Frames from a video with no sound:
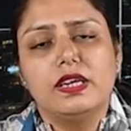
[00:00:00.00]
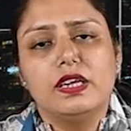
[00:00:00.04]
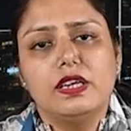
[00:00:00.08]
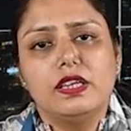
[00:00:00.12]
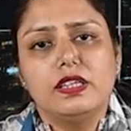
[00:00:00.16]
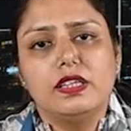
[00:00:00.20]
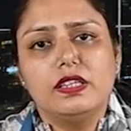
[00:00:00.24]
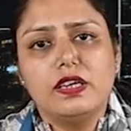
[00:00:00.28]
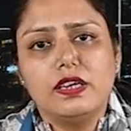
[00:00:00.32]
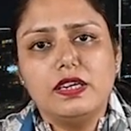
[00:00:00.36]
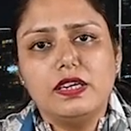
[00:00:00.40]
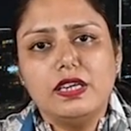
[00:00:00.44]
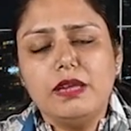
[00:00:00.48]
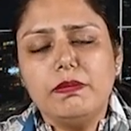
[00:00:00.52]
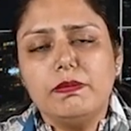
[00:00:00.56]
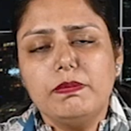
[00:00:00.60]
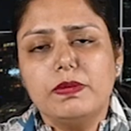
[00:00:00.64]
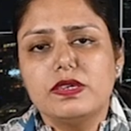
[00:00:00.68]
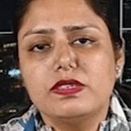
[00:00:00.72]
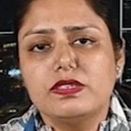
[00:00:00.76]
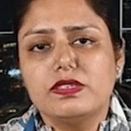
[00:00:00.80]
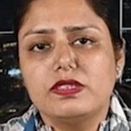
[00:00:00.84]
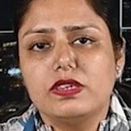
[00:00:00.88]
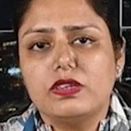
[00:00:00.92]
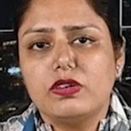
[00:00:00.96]

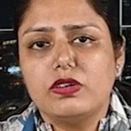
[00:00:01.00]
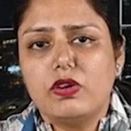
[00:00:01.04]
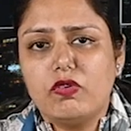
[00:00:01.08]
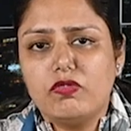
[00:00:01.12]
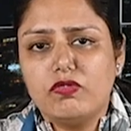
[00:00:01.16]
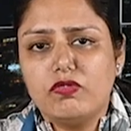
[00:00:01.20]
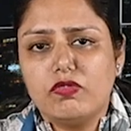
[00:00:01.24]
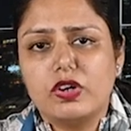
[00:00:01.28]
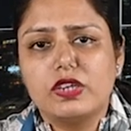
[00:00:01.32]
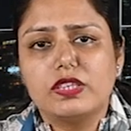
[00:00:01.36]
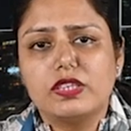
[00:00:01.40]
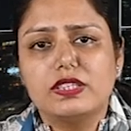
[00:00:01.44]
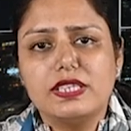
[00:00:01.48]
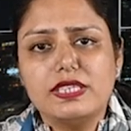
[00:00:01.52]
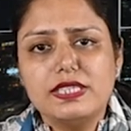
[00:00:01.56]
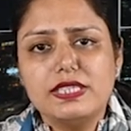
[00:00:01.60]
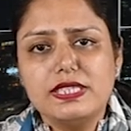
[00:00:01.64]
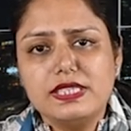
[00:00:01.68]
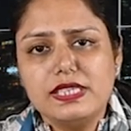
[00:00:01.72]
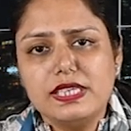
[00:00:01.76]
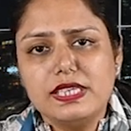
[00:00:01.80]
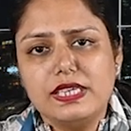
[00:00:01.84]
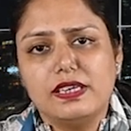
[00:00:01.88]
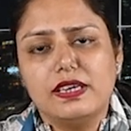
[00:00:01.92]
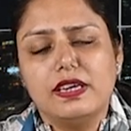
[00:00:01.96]
30% of what they
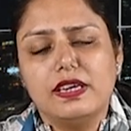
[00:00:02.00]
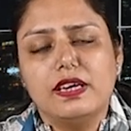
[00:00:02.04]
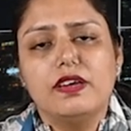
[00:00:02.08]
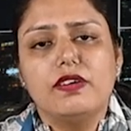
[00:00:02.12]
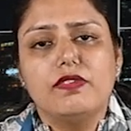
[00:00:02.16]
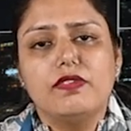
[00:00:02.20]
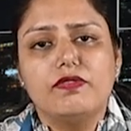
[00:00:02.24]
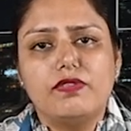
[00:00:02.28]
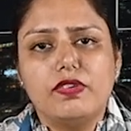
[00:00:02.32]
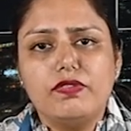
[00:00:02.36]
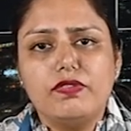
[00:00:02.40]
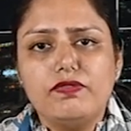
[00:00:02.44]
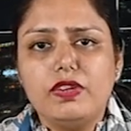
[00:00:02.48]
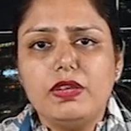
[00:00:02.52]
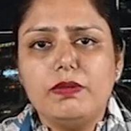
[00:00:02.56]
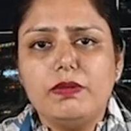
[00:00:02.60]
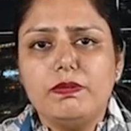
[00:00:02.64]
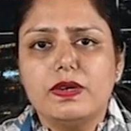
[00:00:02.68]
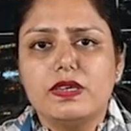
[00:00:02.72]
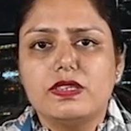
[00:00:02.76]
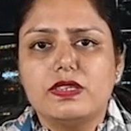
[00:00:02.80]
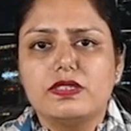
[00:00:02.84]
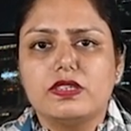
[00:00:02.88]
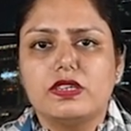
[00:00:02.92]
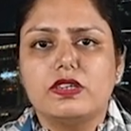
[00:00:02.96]
see,
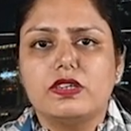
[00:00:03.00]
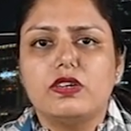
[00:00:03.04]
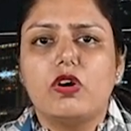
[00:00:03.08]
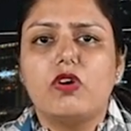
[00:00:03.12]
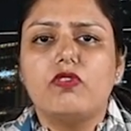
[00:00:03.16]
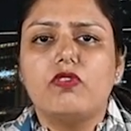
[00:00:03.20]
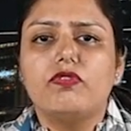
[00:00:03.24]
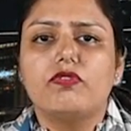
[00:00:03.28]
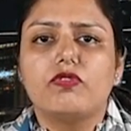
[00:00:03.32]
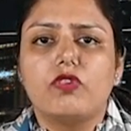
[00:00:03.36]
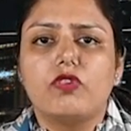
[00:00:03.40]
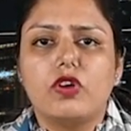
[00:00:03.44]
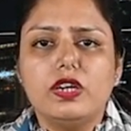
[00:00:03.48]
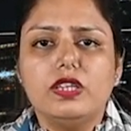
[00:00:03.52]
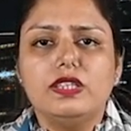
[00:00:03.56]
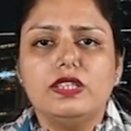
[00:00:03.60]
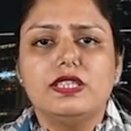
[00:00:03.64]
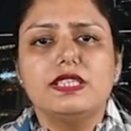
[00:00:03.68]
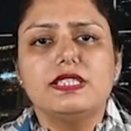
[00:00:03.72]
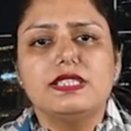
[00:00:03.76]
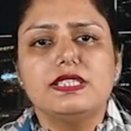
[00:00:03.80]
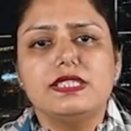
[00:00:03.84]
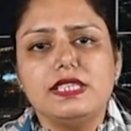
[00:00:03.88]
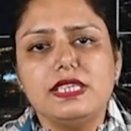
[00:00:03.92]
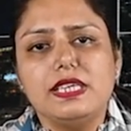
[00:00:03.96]
50% of what they
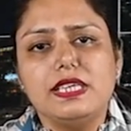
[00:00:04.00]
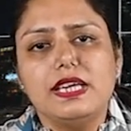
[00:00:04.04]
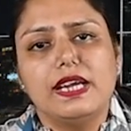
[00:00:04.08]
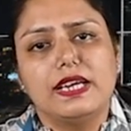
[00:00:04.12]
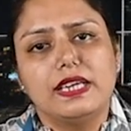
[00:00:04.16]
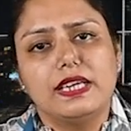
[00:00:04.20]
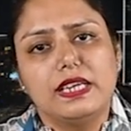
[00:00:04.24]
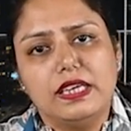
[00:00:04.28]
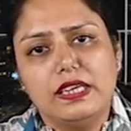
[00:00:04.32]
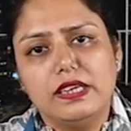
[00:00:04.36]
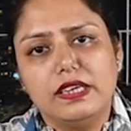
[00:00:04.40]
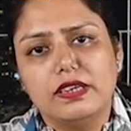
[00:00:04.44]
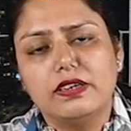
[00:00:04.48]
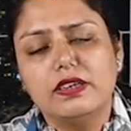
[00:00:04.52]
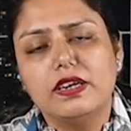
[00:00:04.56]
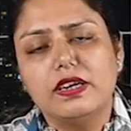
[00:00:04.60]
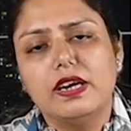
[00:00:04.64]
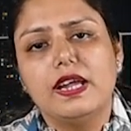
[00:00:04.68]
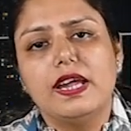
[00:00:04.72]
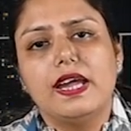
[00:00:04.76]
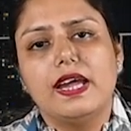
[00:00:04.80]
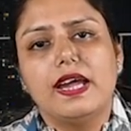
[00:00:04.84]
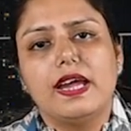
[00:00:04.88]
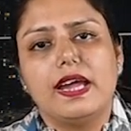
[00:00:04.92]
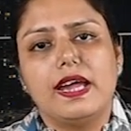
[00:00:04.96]
see and hear,
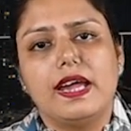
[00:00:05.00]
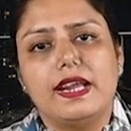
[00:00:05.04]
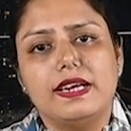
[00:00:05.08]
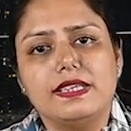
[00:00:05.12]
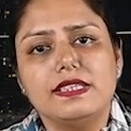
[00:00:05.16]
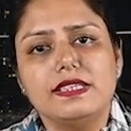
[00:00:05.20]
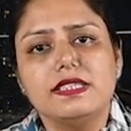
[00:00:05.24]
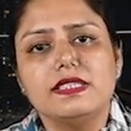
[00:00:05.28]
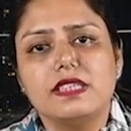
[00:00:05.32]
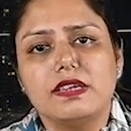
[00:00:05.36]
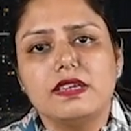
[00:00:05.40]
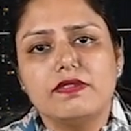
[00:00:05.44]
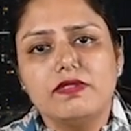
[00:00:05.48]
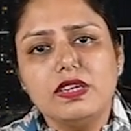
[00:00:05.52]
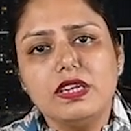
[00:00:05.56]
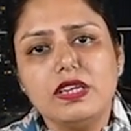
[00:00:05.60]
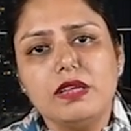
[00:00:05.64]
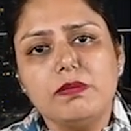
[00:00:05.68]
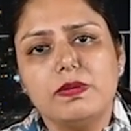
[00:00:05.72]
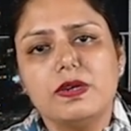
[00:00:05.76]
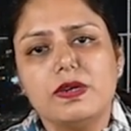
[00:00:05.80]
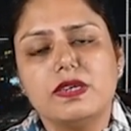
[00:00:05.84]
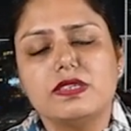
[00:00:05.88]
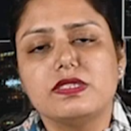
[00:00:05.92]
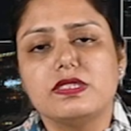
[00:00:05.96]
and
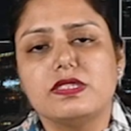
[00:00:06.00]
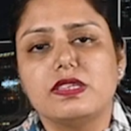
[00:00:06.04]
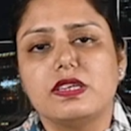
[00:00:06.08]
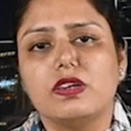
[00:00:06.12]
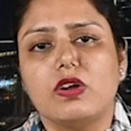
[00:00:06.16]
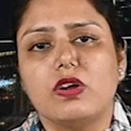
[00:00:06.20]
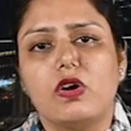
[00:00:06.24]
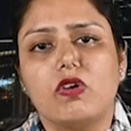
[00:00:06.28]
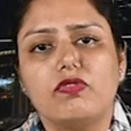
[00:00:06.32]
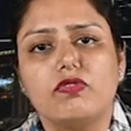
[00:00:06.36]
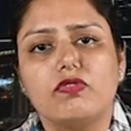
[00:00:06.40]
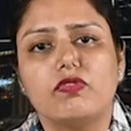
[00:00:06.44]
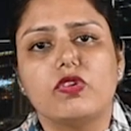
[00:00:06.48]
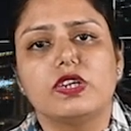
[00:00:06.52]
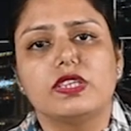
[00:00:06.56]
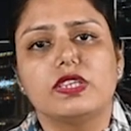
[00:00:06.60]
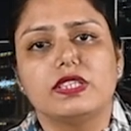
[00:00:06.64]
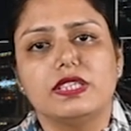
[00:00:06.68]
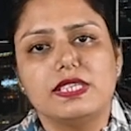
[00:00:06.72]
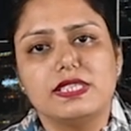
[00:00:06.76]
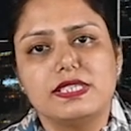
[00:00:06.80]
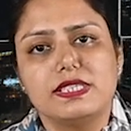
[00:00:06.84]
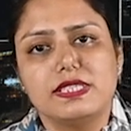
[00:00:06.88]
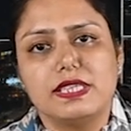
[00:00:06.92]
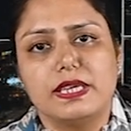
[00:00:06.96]
70% of what
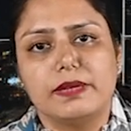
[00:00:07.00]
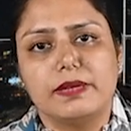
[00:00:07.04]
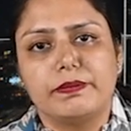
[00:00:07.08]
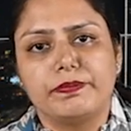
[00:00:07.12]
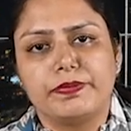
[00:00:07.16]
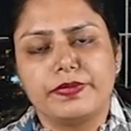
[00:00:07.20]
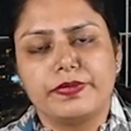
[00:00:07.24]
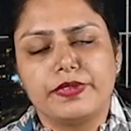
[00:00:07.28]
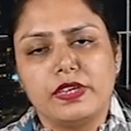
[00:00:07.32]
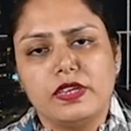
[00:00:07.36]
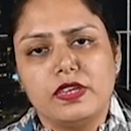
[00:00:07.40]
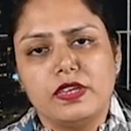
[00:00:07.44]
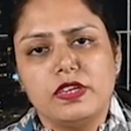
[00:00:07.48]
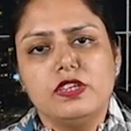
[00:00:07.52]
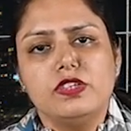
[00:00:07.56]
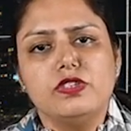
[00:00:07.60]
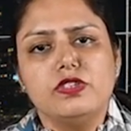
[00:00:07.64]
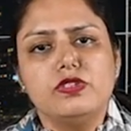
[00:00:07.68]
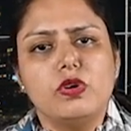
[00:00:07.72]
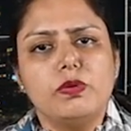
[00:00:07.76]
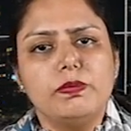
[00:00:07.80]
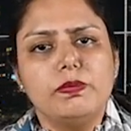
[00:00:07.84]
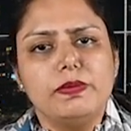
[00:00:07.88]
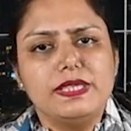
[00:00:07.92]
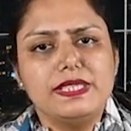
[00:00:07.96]
they say.
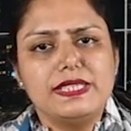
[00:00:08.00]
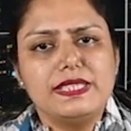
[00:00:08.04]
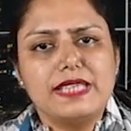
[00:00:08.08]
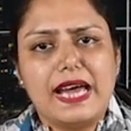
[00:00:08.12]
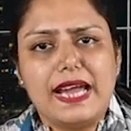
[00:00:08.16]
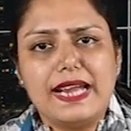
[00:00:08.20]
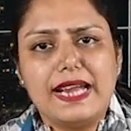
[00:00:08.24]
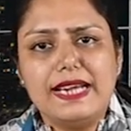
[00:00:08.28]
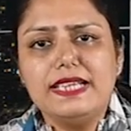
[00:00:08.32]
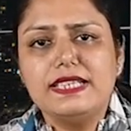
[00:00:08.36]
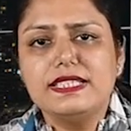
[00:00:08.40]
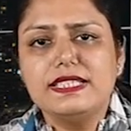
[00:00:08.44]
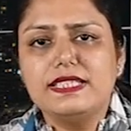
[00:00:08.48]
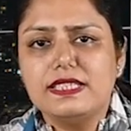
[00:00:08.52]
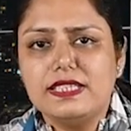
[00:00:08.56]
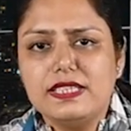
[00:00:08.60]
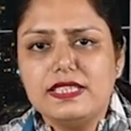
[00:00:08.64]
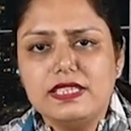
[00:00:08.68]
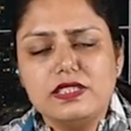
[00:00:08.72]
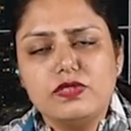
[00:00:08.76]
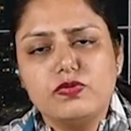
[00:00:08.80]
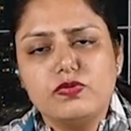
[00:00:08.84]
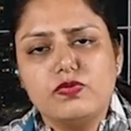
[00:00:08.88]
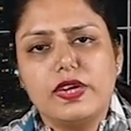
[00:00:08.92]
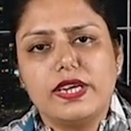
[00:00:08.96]
So besides
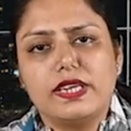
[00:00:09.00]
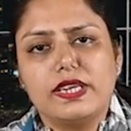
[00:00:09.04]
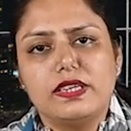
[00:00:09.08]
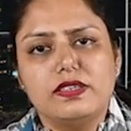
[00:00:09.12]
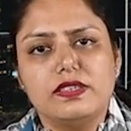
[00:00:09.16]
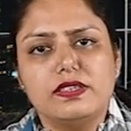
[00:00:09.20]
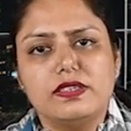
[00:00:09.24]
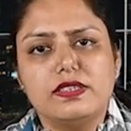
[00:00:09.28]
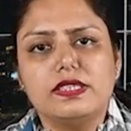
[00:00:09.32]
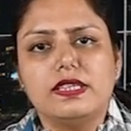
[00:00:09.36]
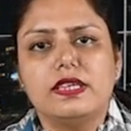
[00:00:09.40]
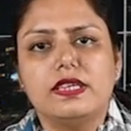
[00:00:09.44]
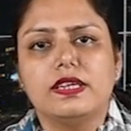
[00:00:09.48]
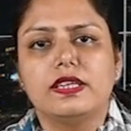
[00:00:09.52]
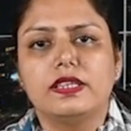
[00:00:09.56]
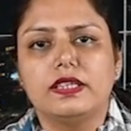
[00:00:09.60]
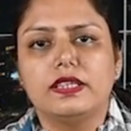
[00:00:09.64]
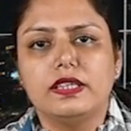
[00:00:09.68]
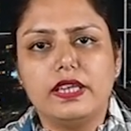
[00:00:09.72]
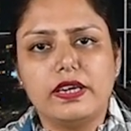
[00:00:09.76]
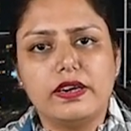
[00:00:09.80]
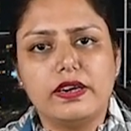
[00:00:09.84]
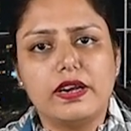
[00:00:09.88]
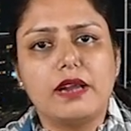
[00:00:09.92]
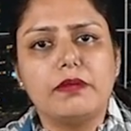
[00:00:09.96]
these factors,
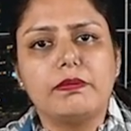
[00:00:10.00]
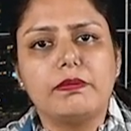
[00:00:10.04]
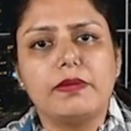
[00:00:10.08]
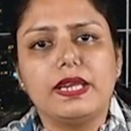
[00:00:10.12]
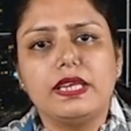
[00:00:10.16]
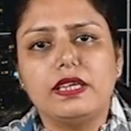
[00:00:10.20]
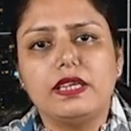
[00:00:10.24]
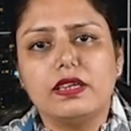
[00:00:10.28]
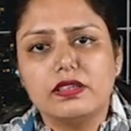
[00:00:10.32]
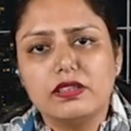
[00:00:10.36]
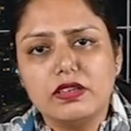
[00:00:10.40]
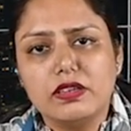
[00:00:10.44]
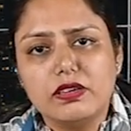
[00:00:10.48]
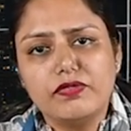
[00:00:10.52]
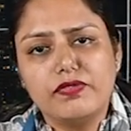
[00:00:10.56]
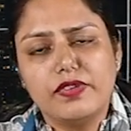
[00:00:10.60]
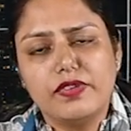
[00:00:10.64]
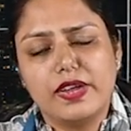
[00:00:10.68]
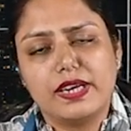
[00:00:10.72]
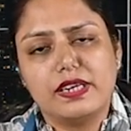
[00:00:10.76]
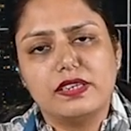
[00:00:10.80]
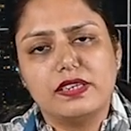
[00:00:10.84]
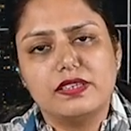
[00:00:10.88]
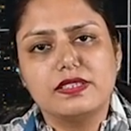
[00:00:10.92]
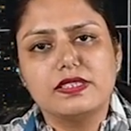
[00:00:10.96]
there are many other
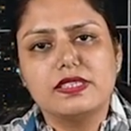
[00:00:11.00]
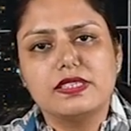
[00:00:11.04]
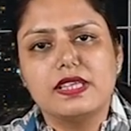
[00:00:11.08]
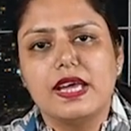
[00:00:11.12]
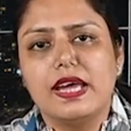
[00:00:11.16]
factors